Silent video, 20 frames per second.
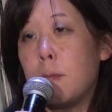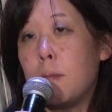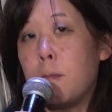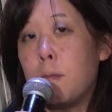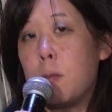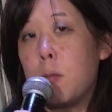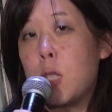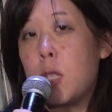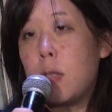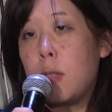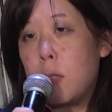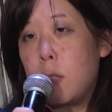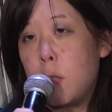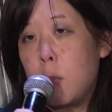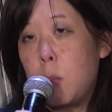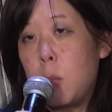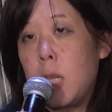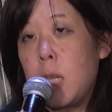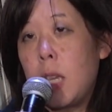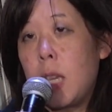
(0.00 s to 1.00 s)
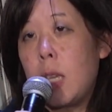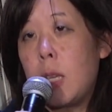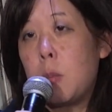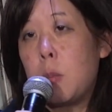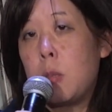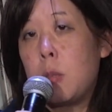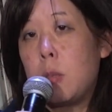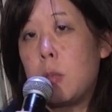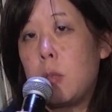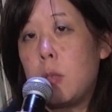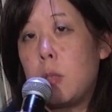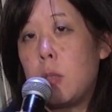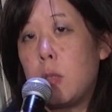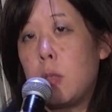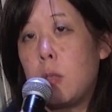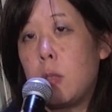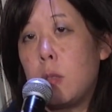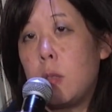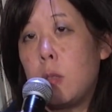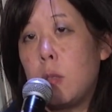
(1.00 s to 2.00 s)
just to be able
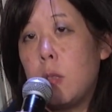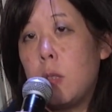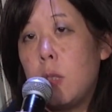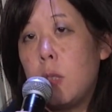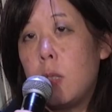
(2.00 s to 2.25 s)
to